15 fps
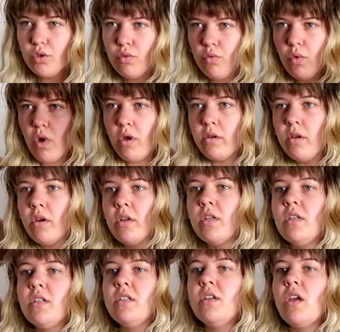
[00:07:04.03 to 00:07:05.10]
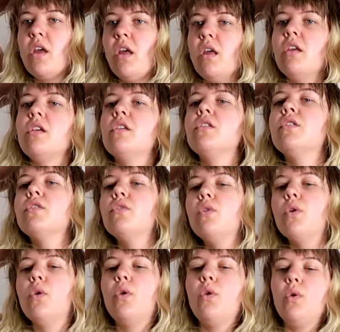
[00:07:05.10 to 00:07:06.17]
find dancing in a mirror
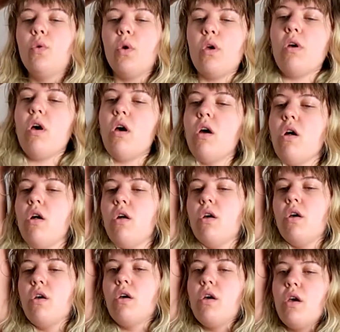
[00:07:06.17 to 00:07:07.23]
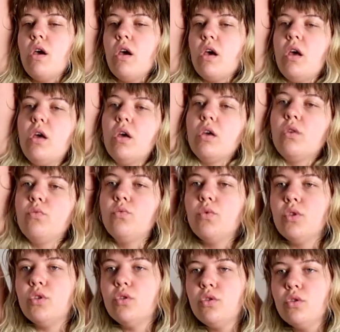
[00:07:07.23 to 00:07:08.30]
to be helpful and
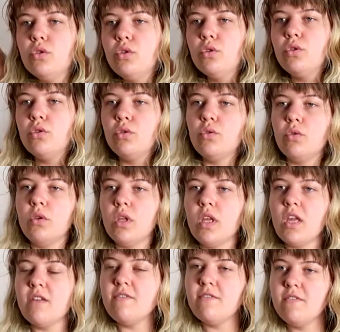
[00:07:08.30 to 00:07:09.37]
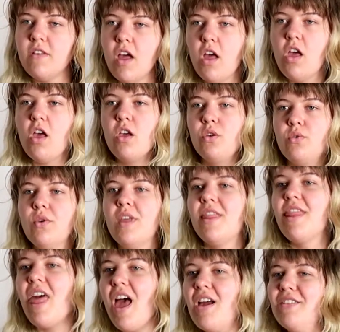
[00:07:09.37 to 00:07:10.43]
fun. I get to see how my body
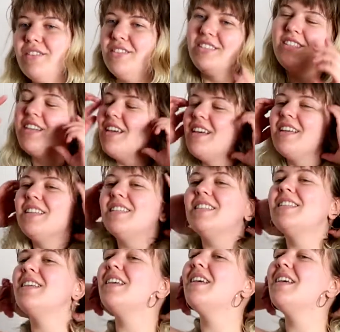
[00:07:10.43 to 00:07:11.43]
moves and what my body